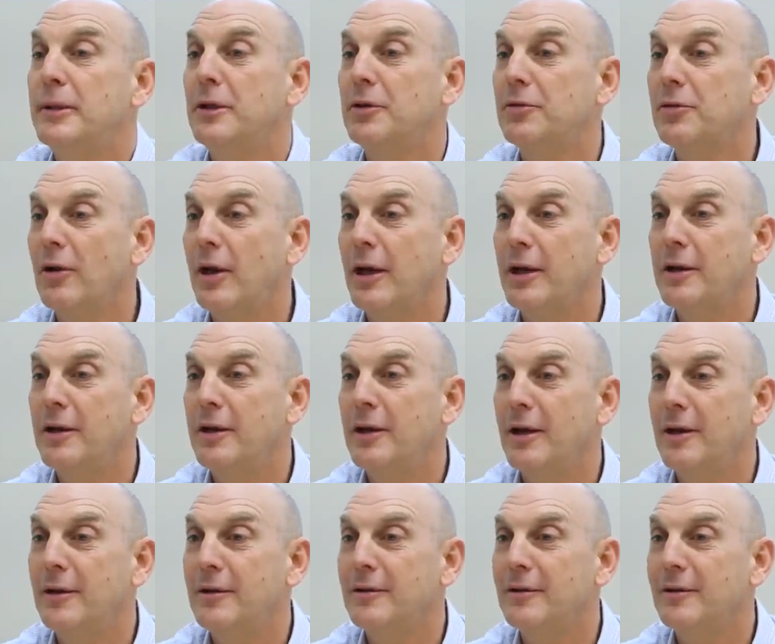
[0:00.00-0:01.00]
But it's like you
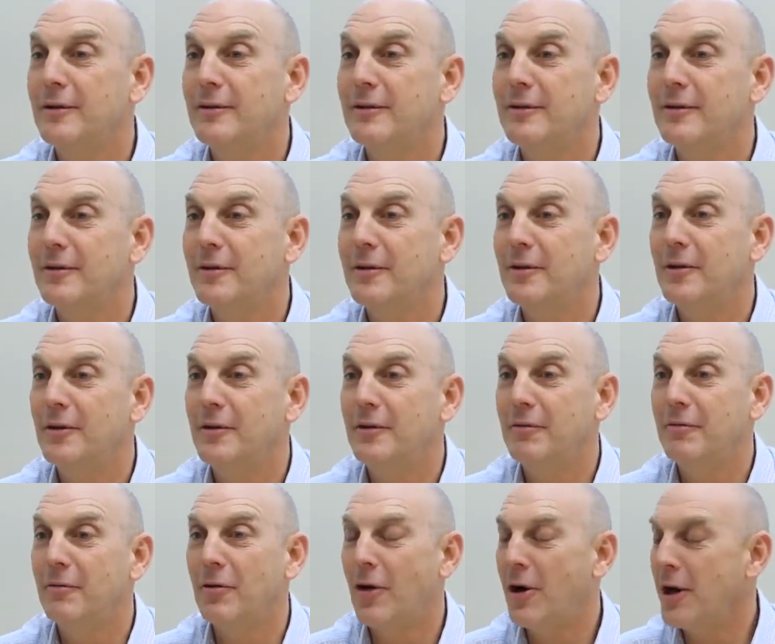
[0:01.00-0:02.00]
know,
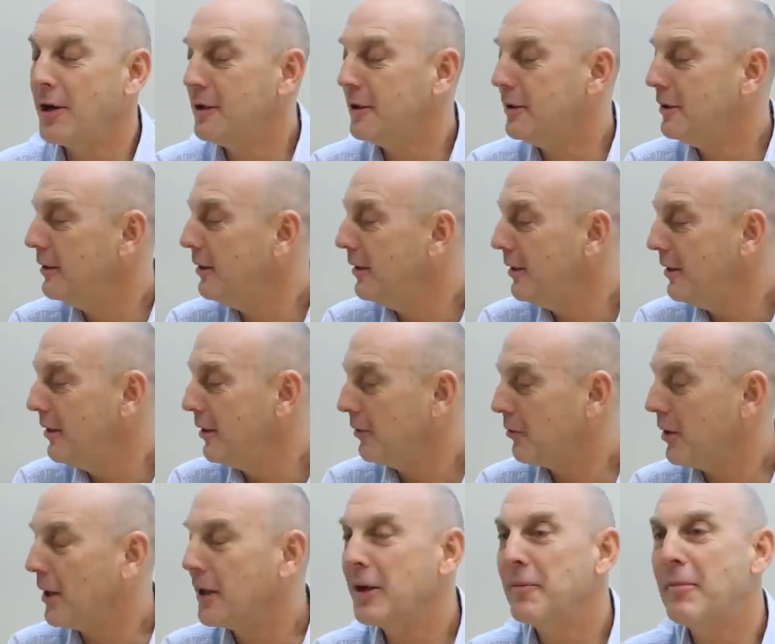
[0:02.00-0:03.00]
riding,
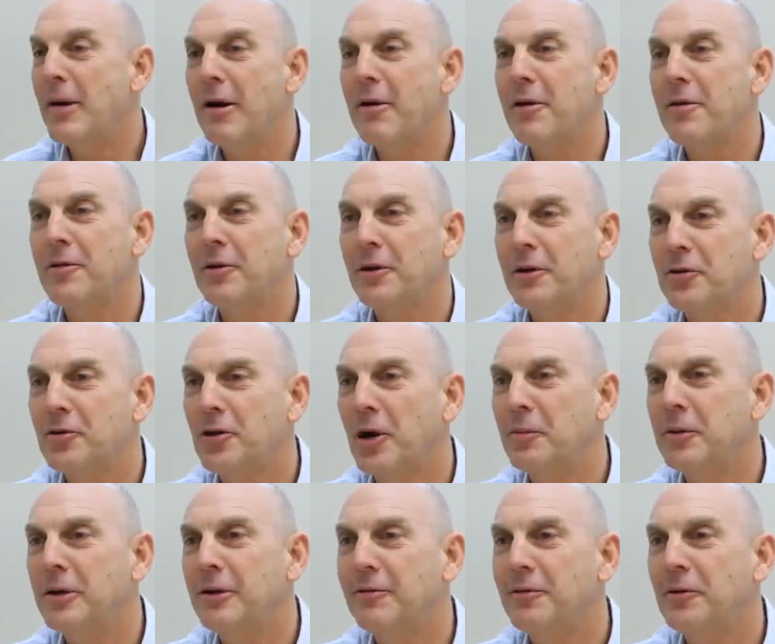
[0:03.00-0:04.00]
running a marathon and
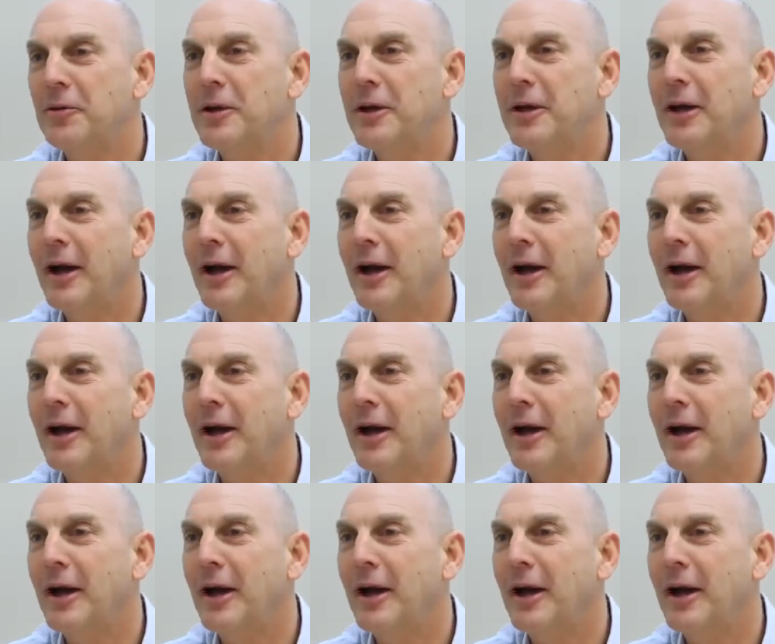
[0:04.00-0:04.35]
stopping at forty